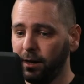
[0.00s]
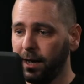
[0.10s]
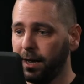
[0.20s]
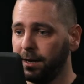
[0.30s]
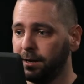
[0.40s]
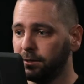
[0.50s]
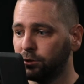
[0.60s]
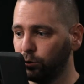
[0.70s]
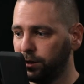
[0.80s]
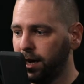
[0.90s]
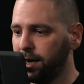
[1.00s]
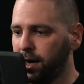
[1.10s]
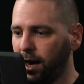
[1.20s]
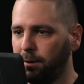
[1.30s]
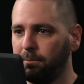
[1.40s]
And today
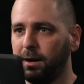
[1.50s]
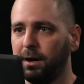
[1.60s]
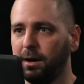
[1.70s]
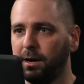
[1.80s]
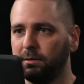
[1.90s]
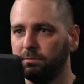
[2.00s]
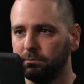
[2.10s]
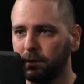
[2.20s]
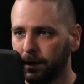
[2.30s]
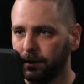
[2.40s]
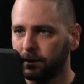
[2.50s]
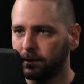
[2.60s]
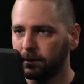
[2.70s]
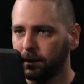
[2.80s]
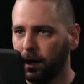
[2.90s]
I'm uh, like
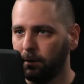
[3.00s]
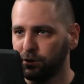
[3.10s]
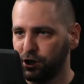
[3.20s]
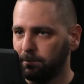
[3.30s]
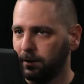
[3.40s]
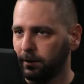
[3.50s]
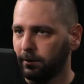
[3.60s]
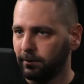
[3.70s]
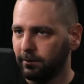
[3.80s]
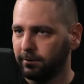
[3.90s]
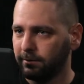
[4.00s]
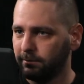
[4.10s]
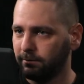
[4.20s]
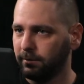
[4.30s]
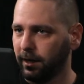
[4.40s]
I'm shipping
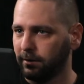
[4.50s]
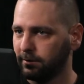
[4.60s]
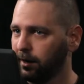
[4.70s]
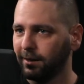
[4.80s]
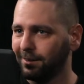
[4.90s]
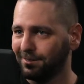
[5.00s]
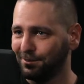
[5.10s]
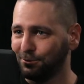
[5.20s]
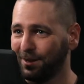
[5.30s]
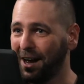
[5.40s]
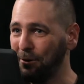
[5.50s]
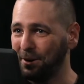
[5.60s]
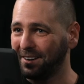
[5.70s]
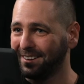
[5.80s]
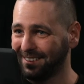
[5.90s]
like sunglasses to
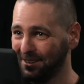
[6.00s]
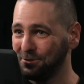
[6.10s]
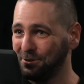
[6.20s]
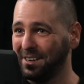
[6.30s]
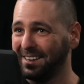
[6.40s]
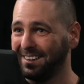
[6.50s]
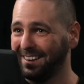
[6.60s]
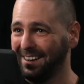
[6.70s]
Malawi, sunscreen.